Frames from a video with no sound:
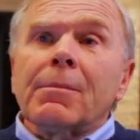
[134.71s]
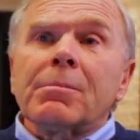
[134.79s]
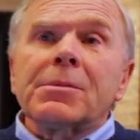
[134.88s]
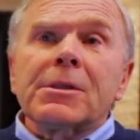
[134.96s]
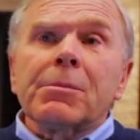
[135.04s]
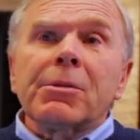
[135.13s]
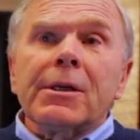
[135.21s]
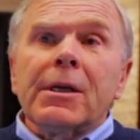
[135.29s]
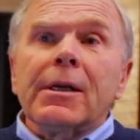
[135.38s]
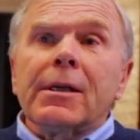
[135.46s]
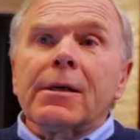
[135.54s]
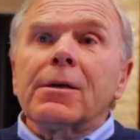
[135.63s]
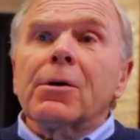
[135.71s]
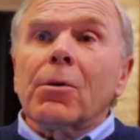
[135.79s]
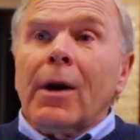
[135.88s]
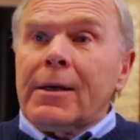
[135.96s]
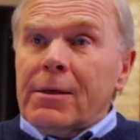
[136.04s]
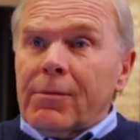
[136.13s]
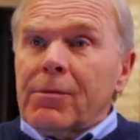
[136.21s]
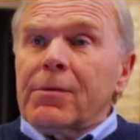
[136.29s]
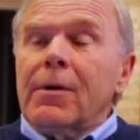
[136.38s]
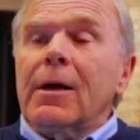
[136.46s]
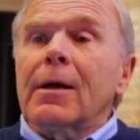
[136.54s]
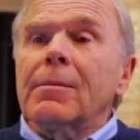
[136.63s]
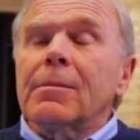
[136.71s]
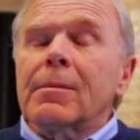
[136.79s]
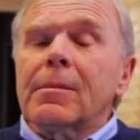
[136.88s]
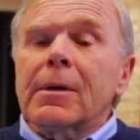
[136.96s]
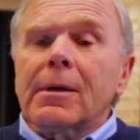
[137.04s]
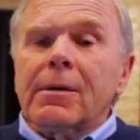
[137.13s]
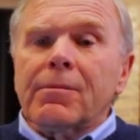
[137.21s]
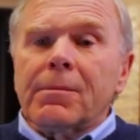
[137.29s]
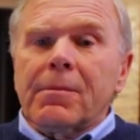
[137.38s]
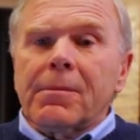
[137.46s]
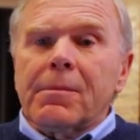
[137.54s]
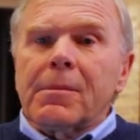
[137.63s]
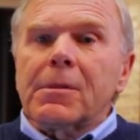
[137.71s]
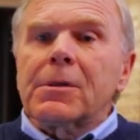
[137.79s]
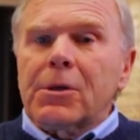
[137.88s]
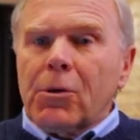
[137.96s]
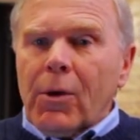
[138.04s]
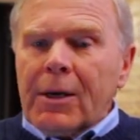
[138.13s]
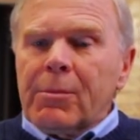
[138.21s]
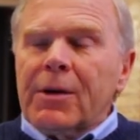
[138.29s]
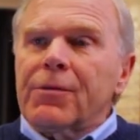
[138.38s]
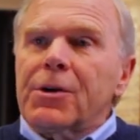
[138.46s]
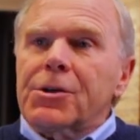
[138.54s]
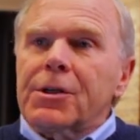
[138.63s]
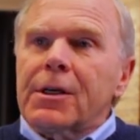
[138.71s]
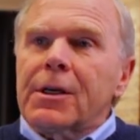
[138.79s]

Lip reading: simply needed corrective to correct my vision.